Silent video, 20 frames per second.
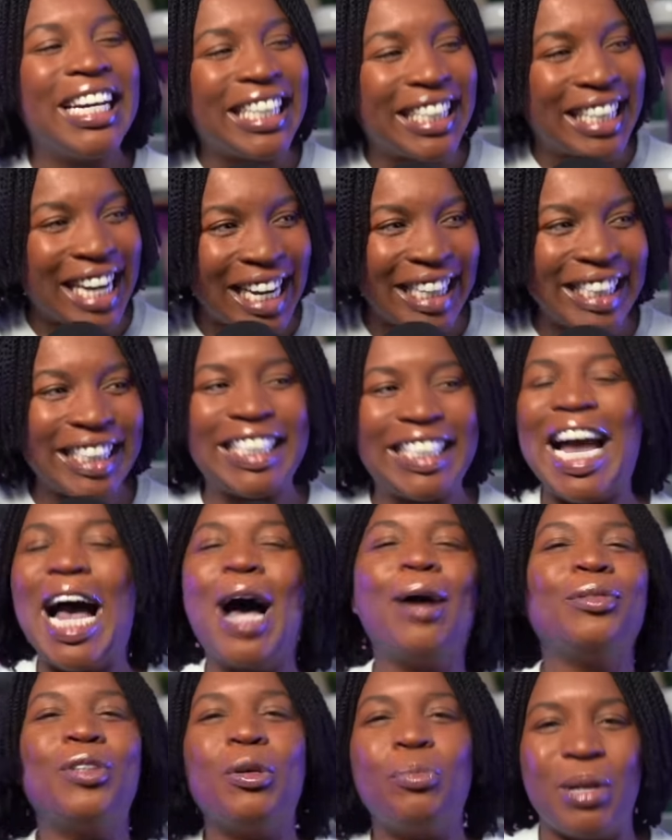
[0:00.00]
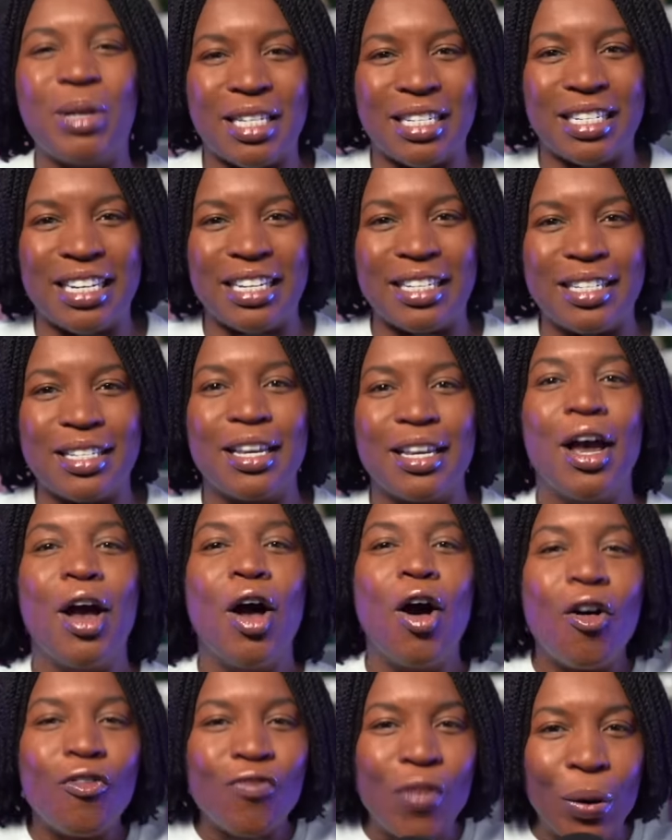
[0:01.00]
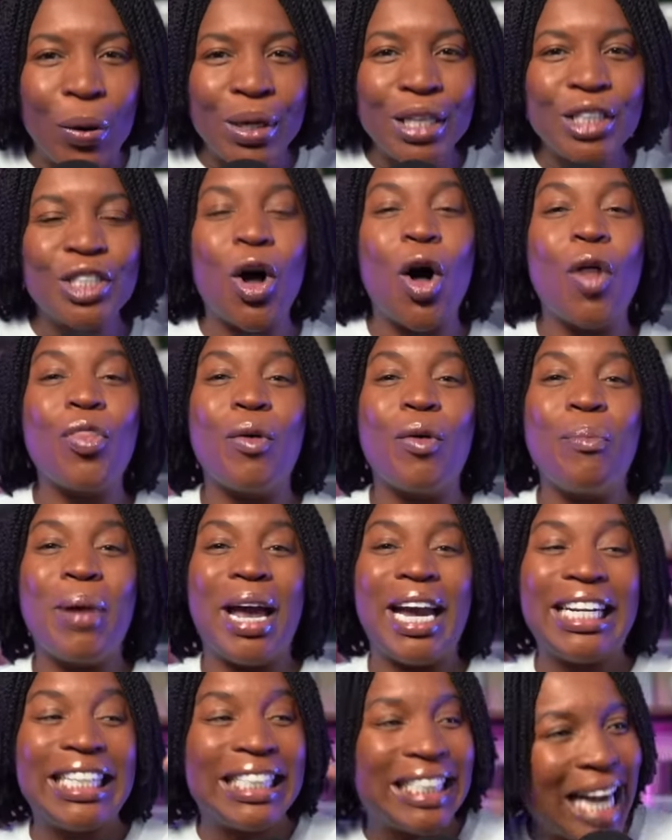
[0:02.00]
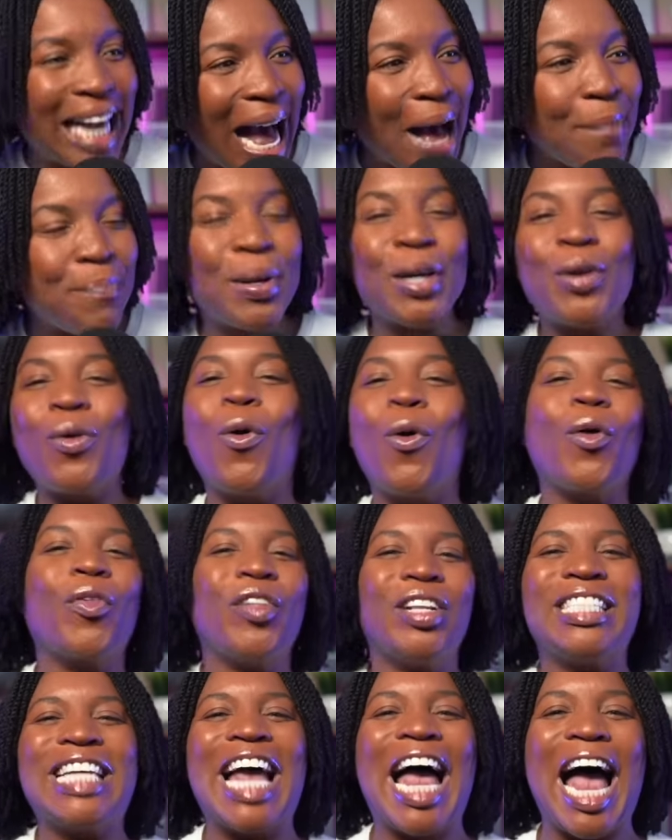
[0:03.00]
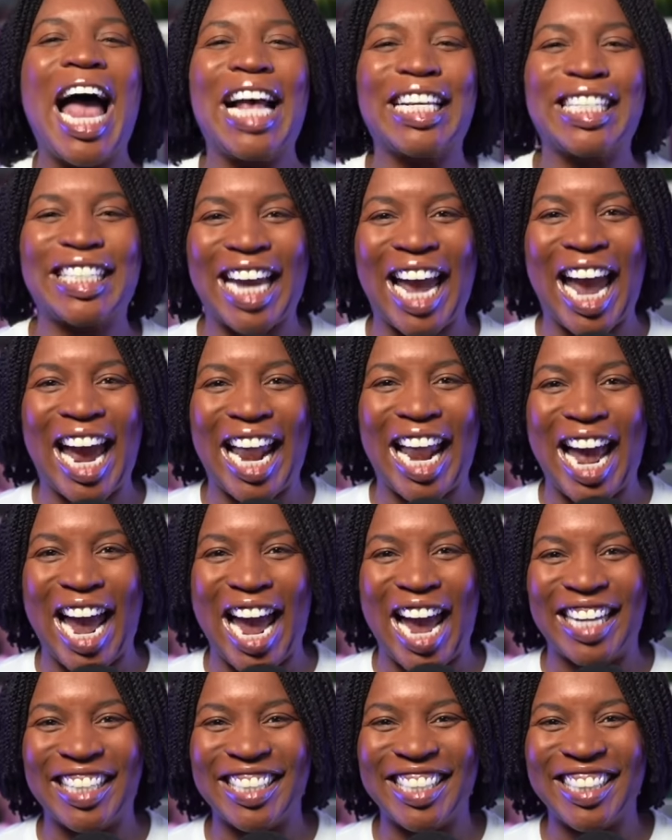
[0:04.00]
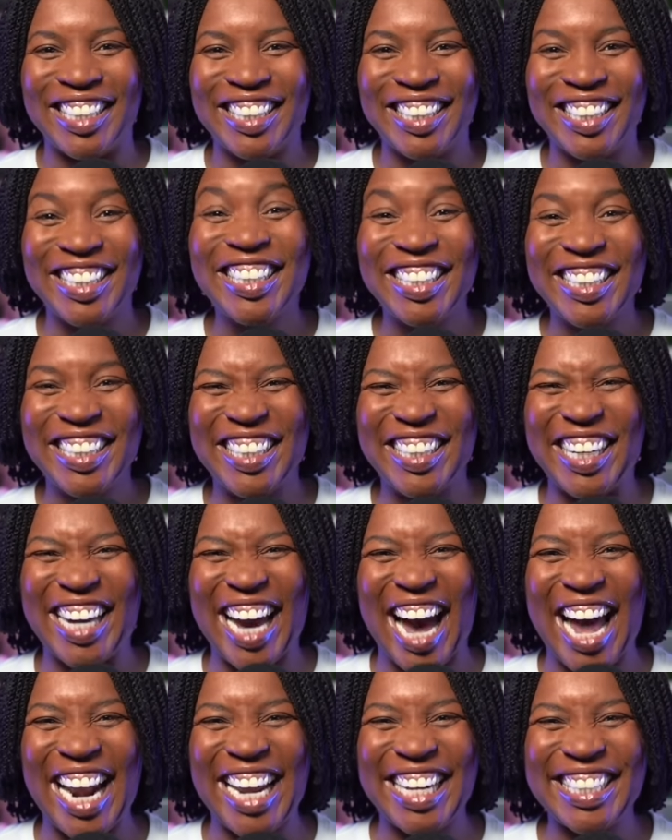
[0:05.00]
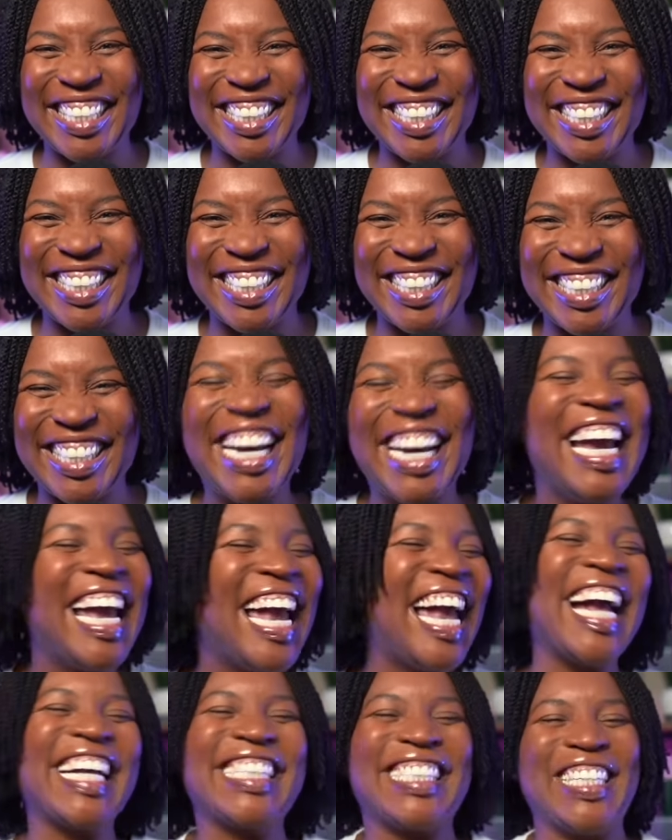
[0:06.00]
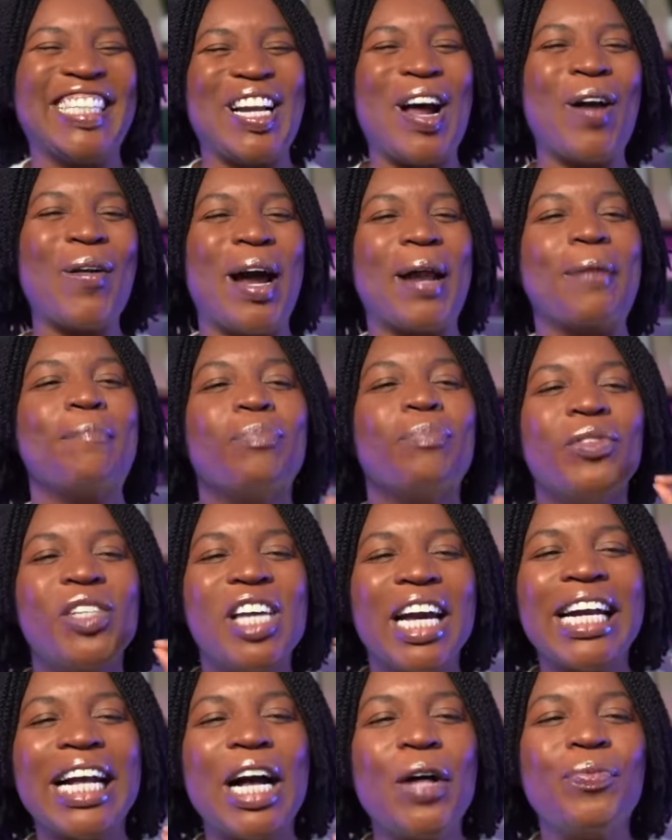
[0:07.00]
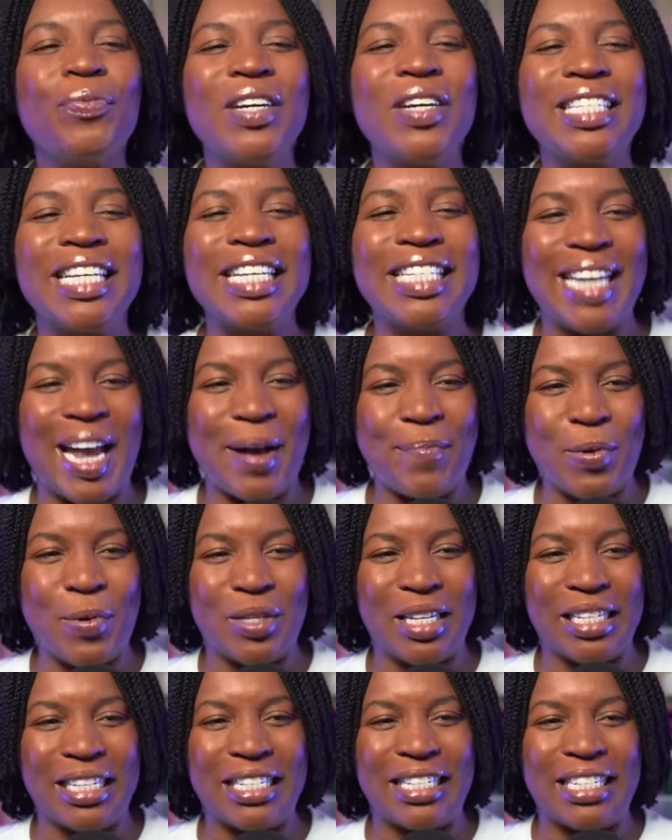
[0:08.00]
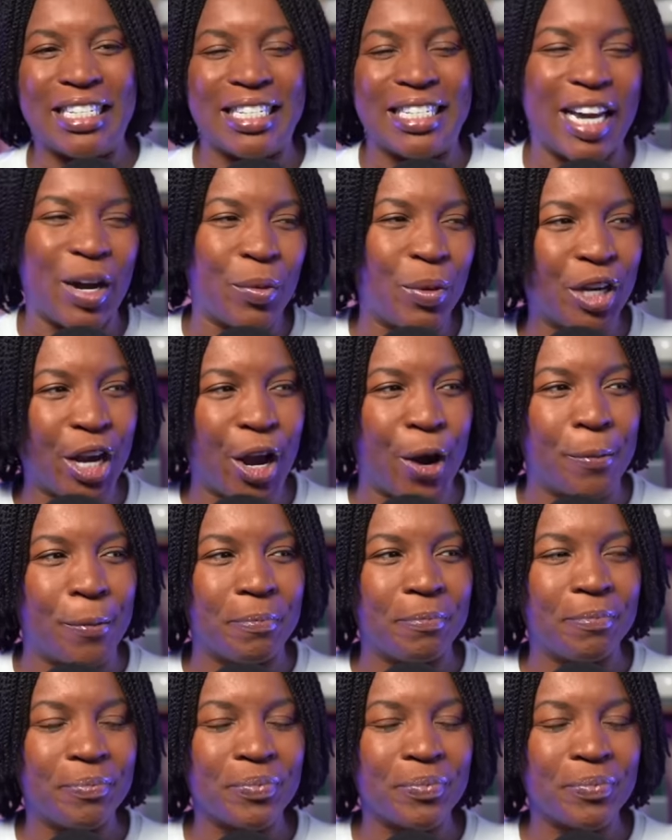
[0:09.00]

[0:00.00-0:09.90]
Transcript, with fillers: Get down to business. Focus on the main topic or the task at hand. You got it? Excellent. All right, check out these example sentences. Here we go.